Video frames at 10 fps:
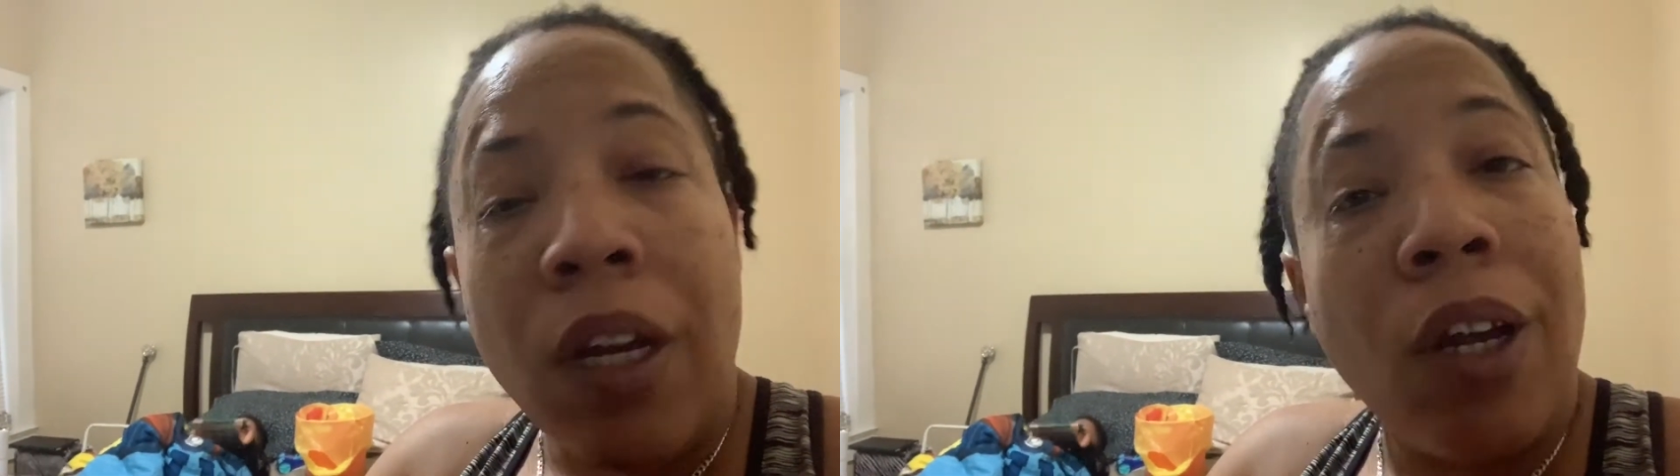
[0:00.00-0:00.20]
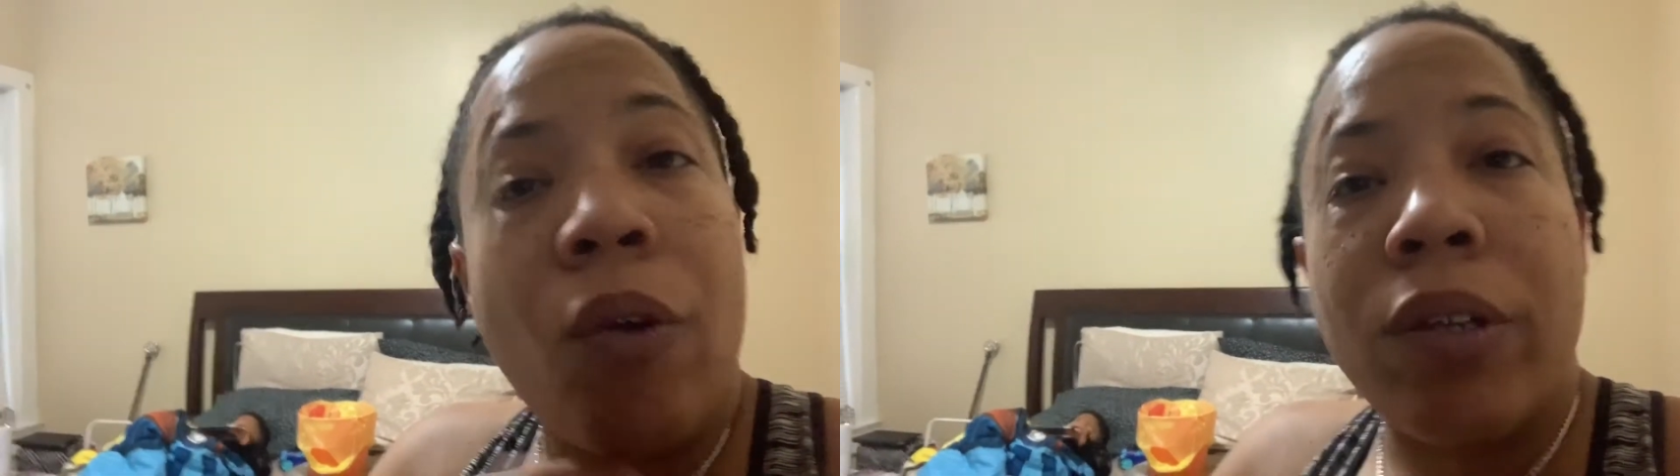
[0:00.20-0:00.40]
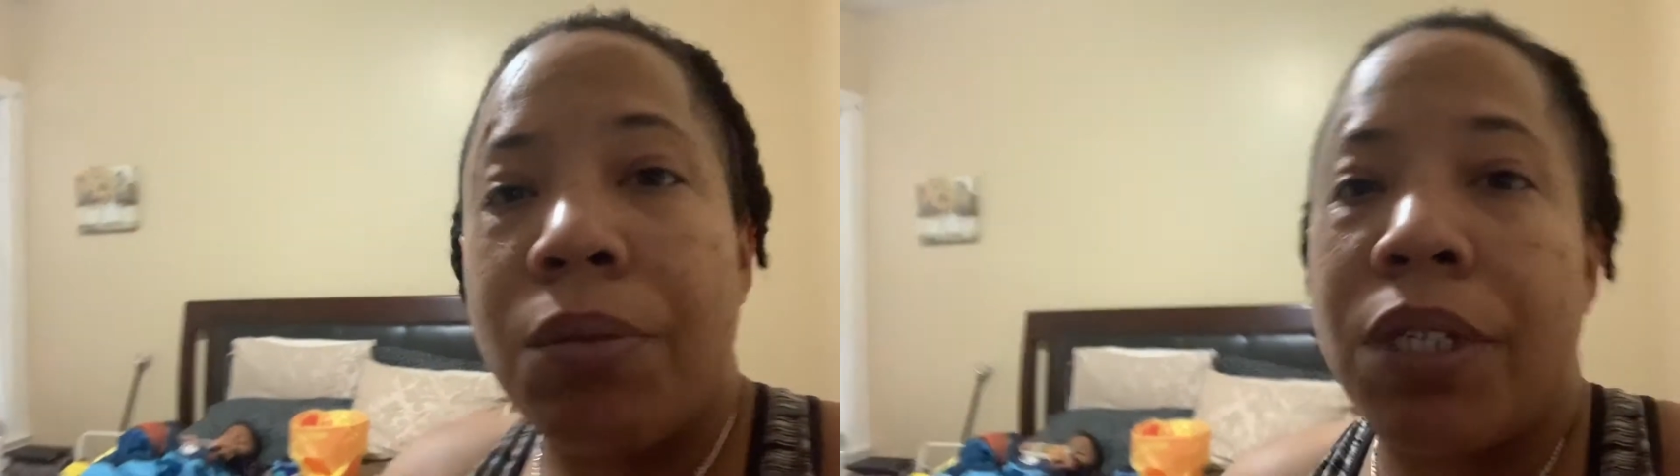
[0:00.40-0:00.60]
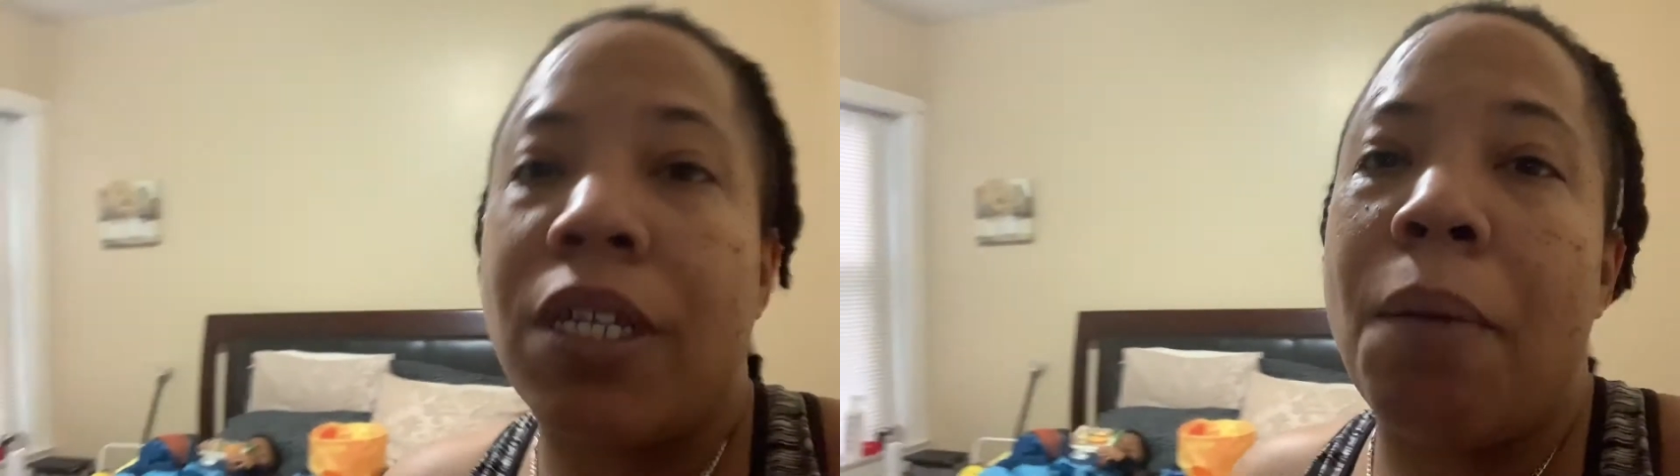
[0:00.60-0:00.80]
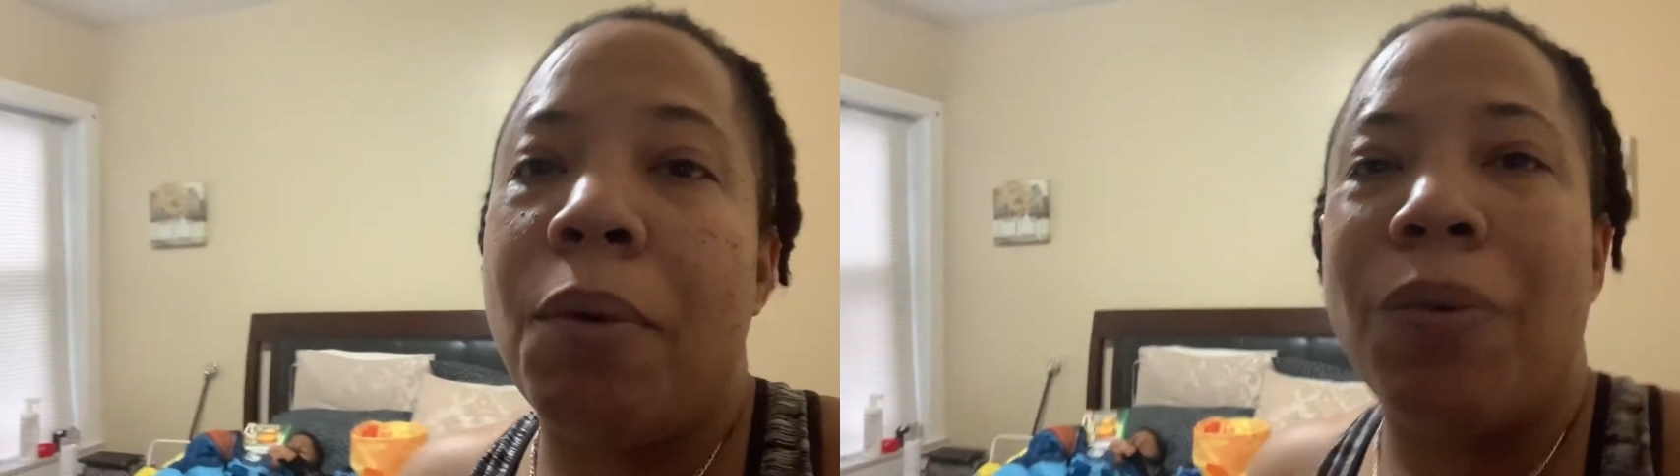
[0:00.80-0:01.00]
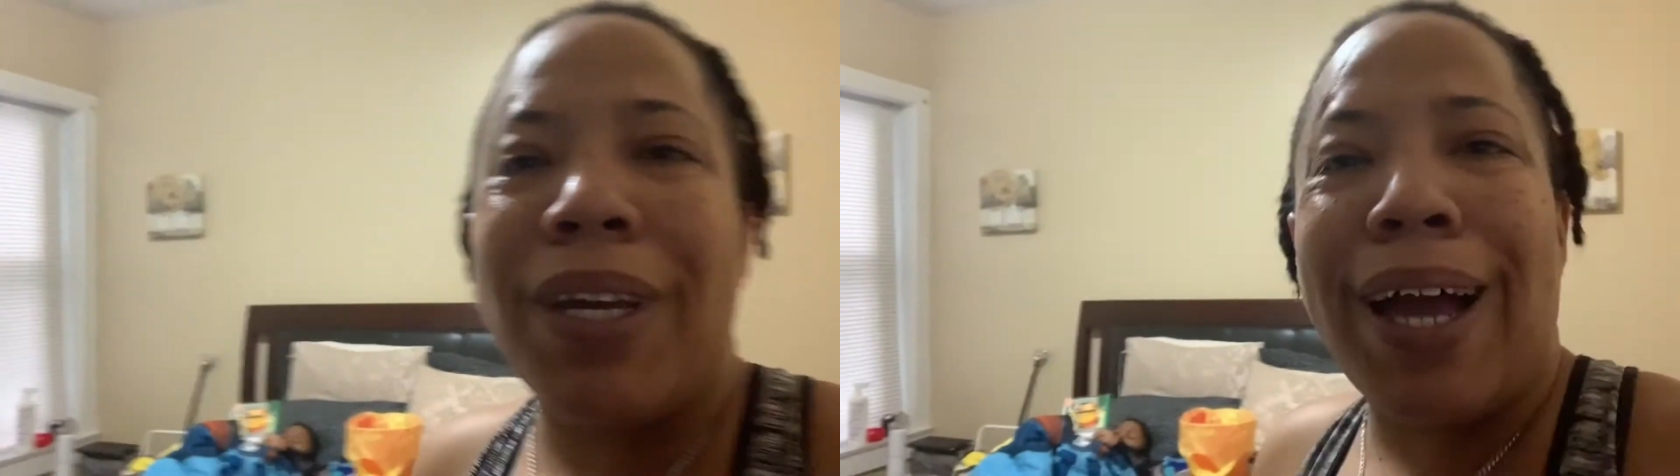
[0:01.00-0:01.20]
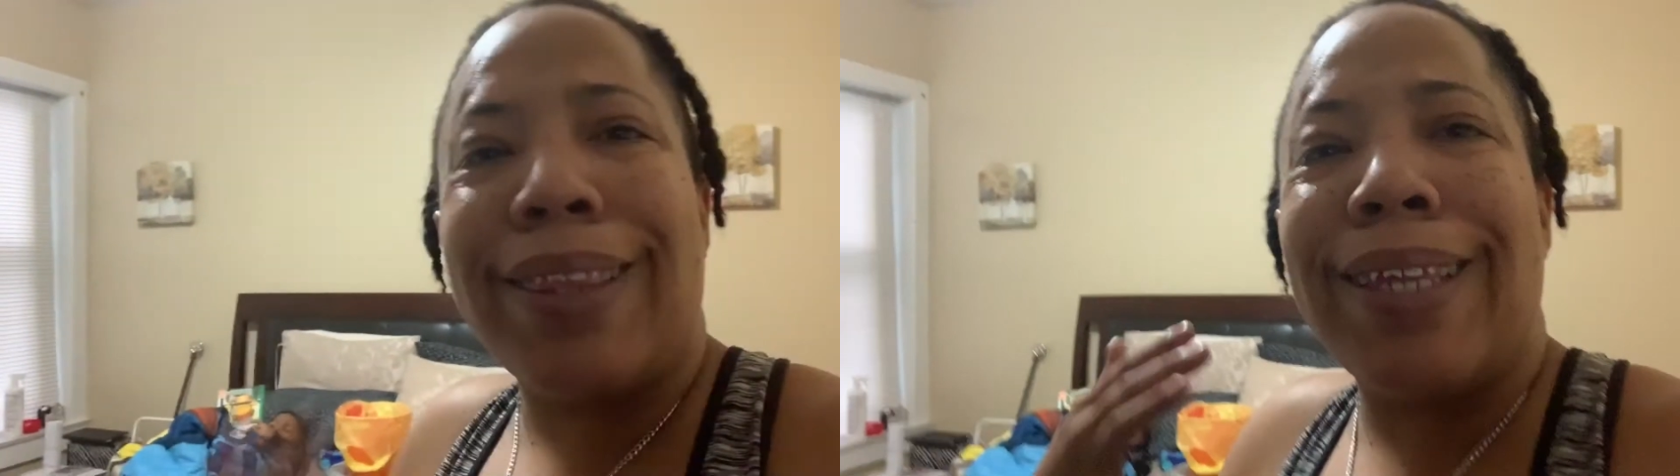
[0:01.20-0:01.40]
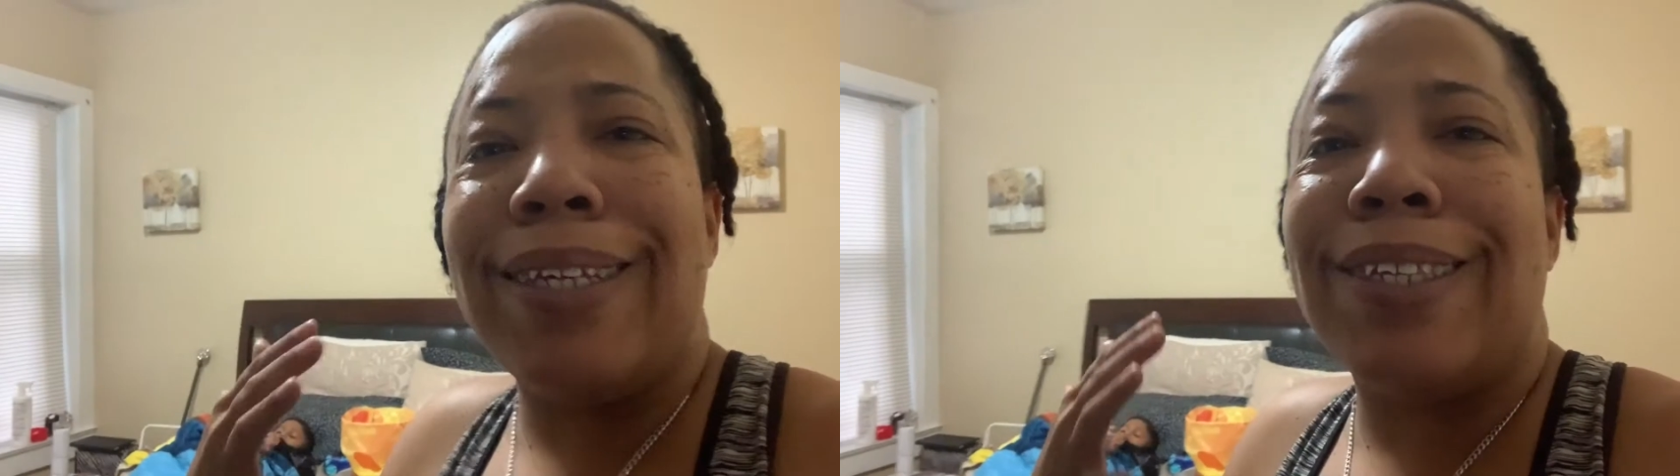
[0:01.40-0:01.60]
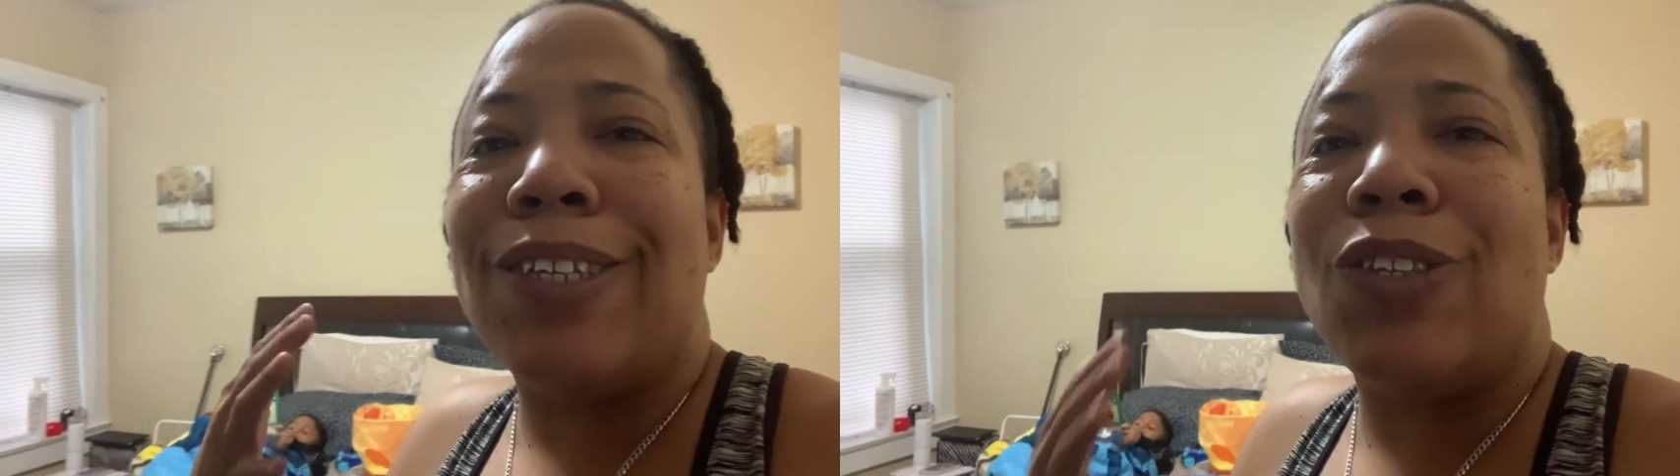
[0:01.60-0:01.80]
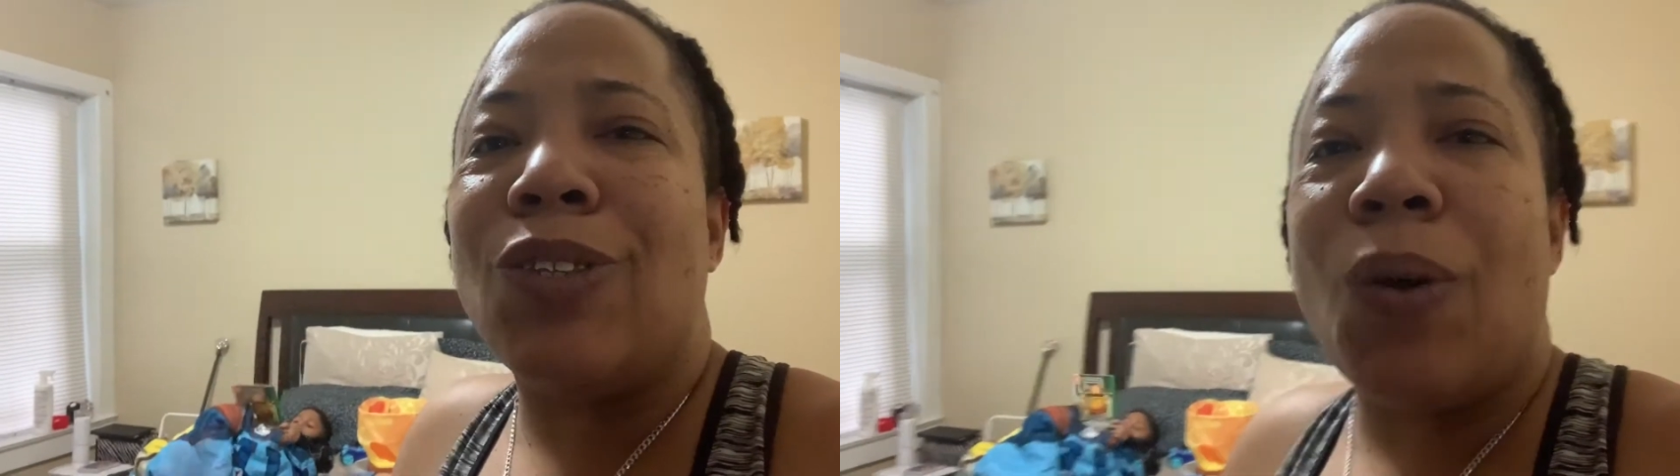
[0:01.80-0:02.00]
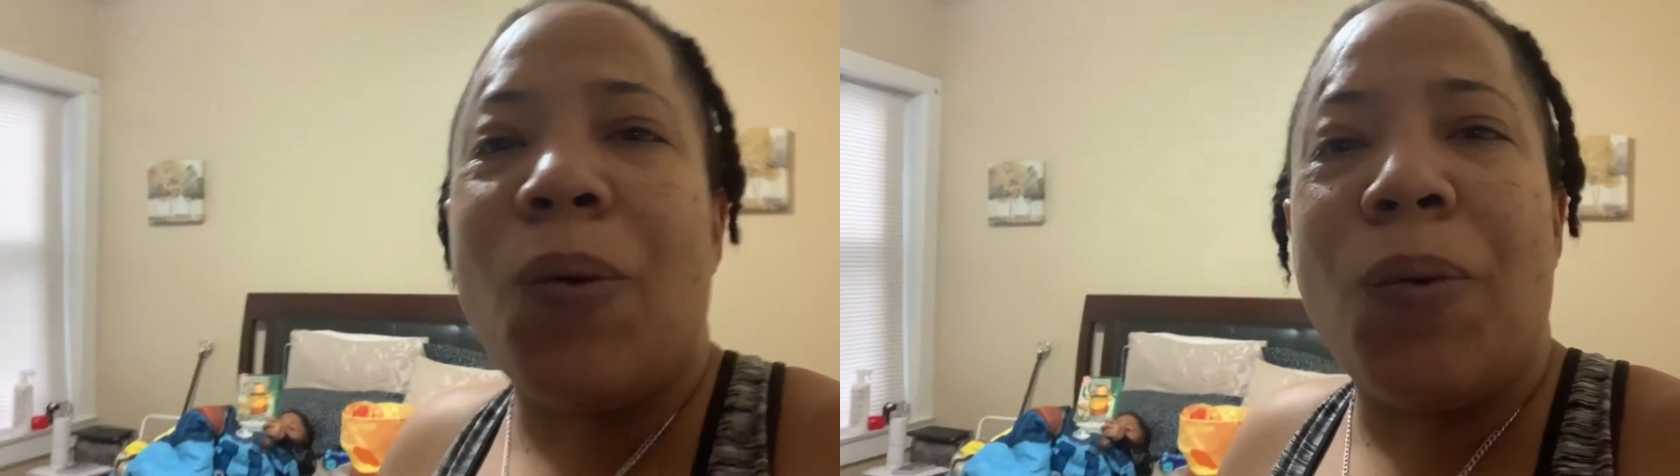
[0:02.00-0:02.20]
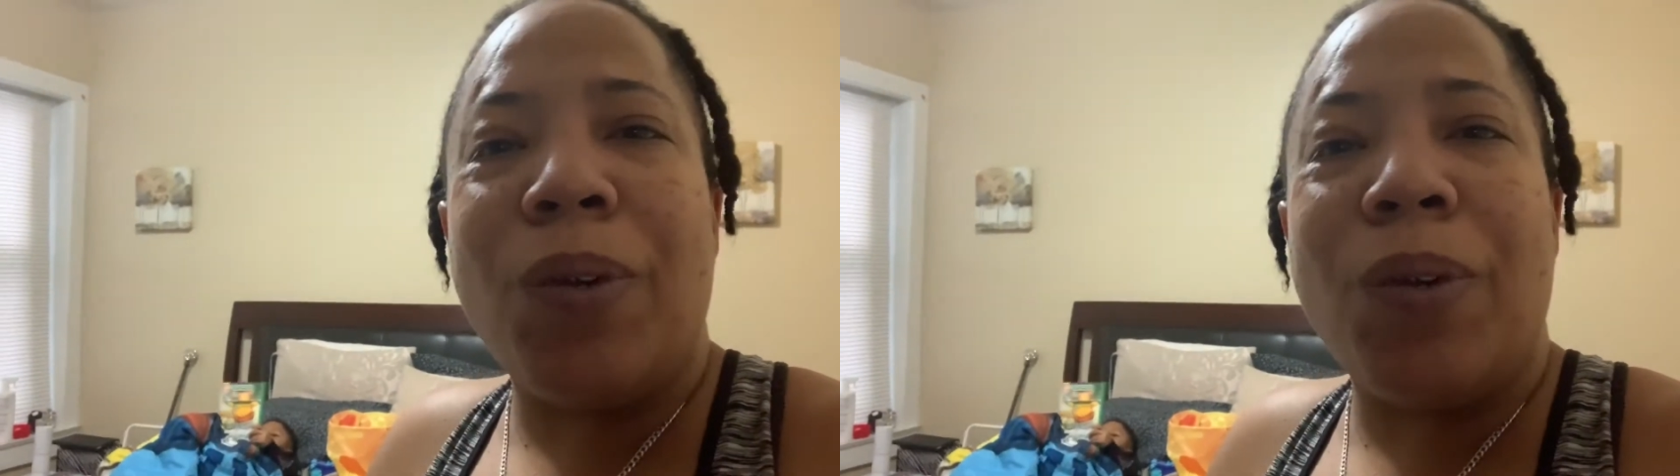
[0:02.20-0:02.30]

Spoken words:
Christmas is coming. We got things to do.